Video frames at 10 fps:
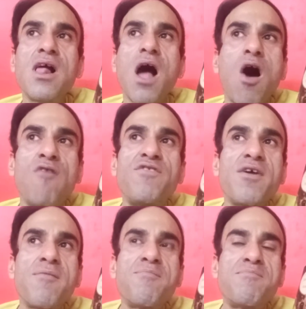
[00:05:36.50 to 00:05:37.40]
of
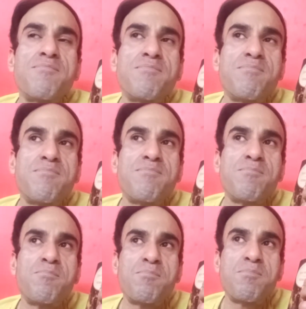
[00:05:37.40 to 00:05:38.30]
the
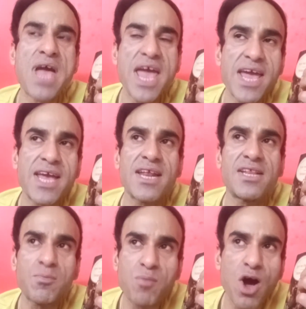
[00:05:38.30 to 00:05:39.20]
pain
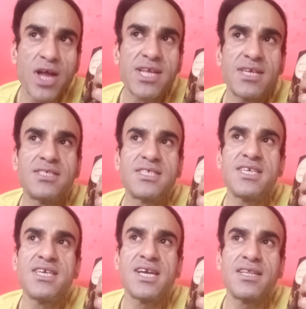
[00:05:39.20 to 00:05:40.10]
and the
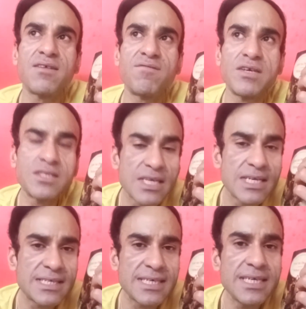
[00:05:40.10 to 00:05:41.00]
poignancy and the
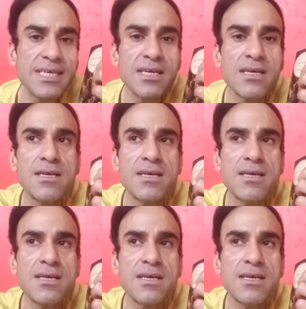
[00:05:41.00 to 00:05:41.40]
futility